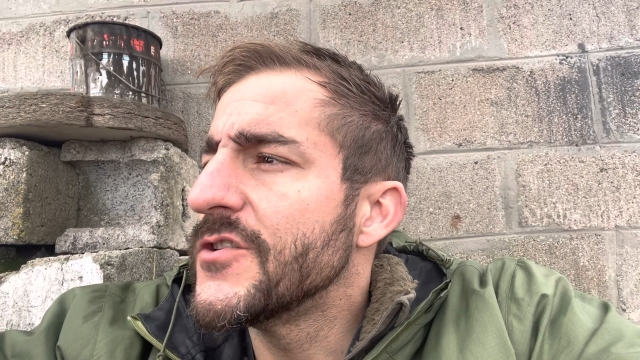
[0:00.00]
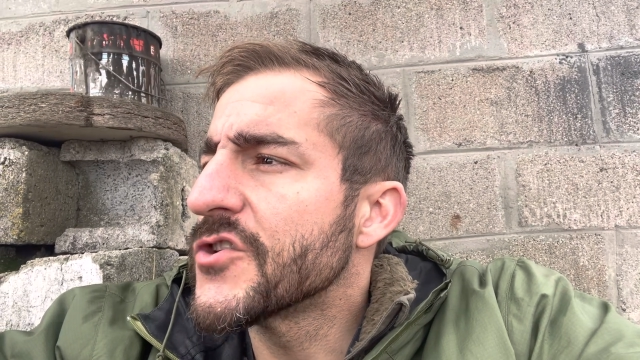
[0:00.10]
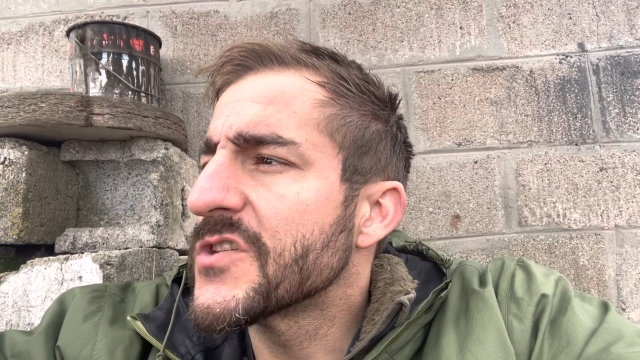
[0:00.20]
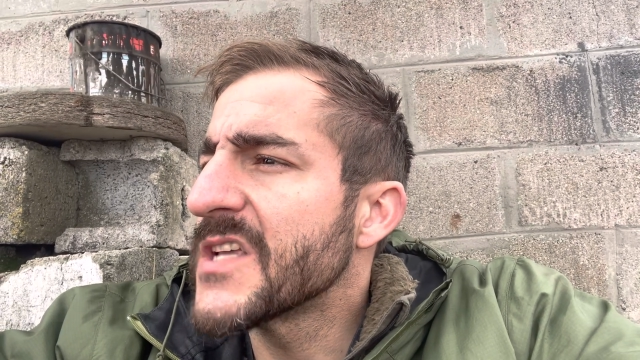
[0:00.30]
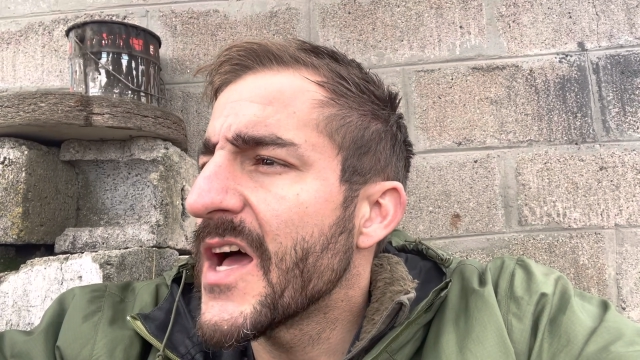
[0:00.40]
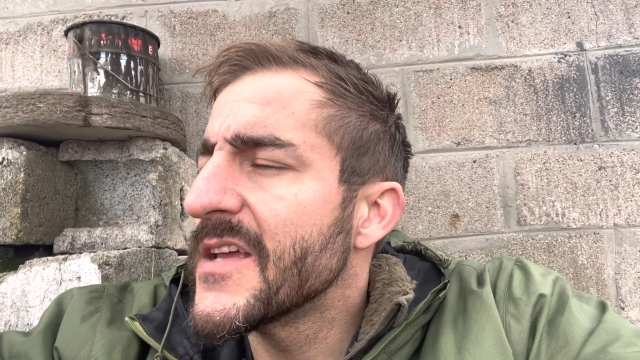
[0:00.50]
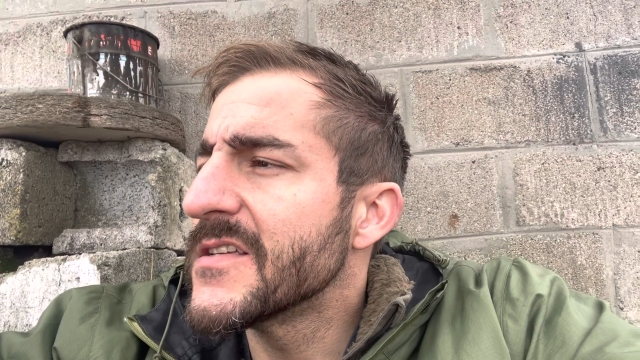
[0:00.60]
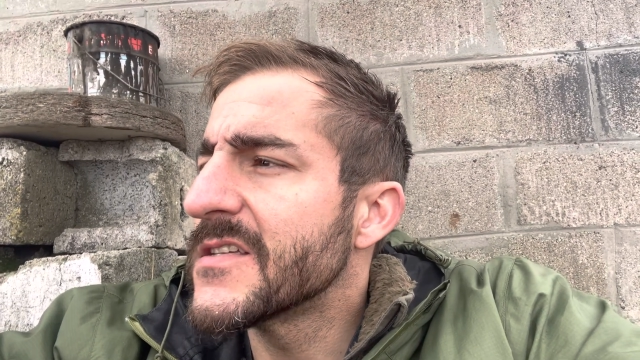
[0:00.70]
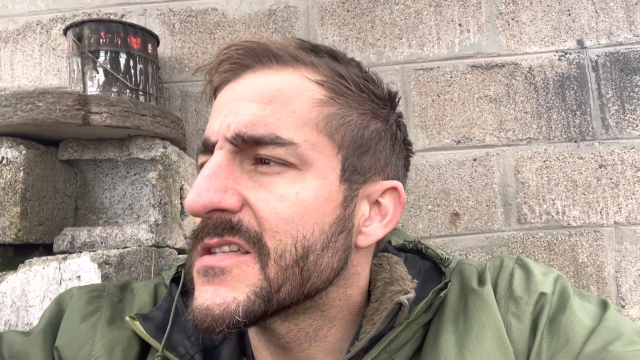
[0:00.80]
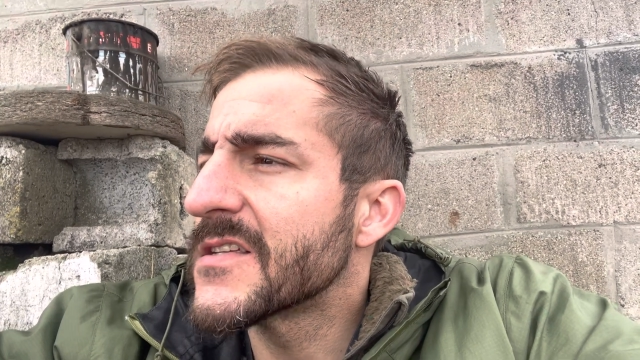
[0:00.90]

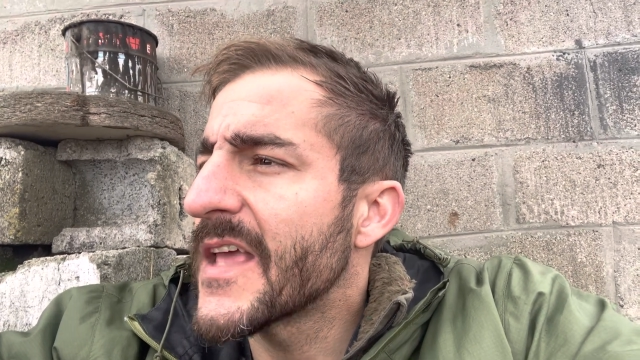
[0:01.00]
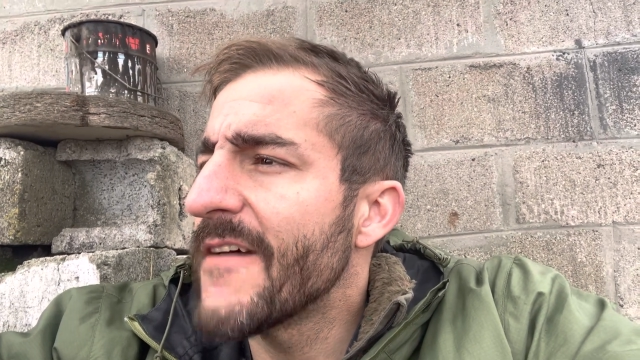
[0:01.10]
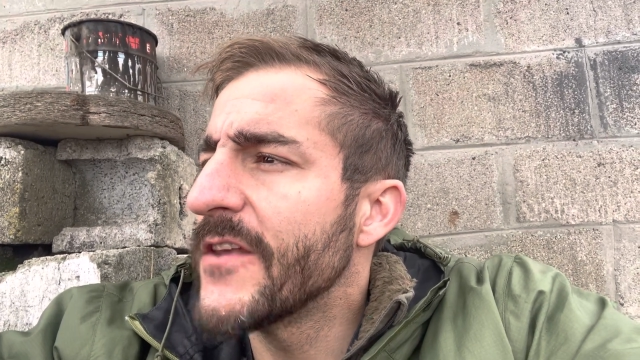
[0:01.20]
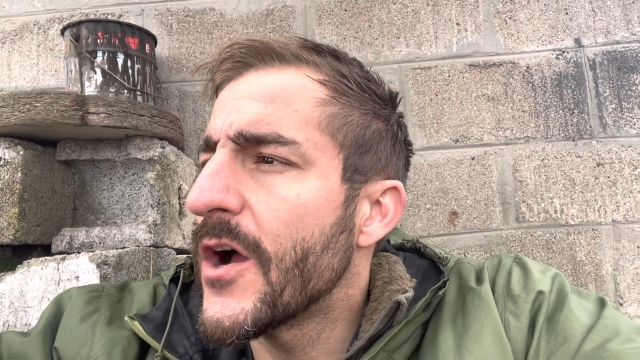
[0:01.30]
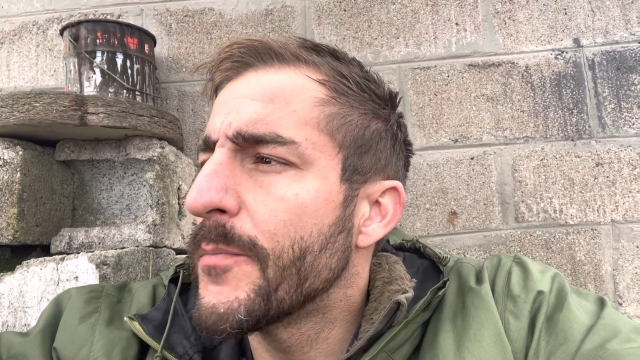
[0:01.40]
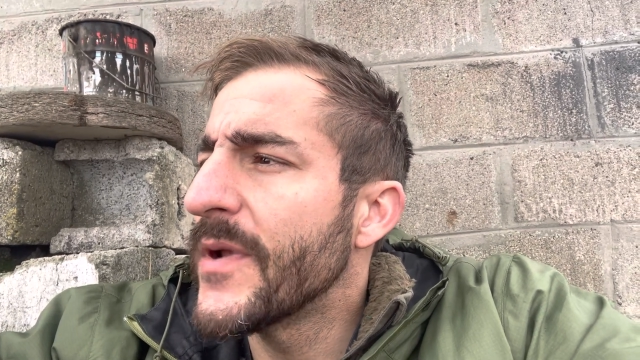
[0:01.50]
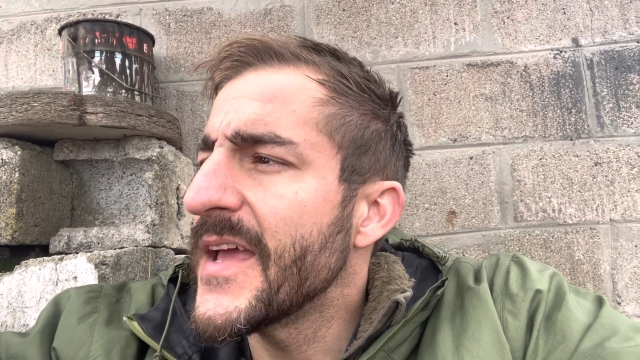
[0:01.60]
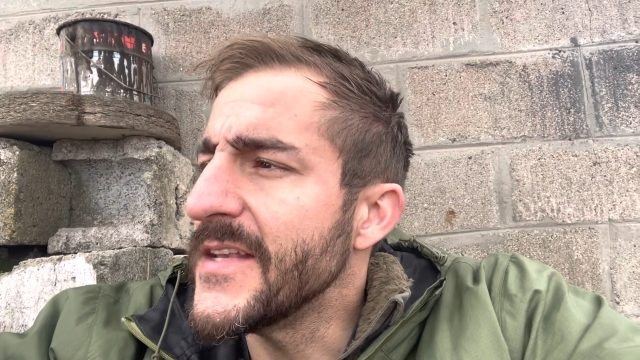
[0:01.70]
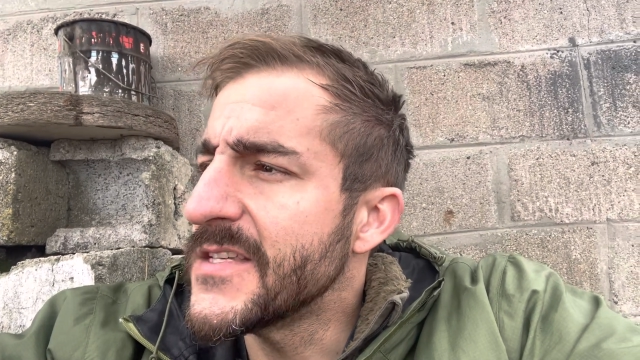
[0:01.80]
Josiah's Kevlar plates.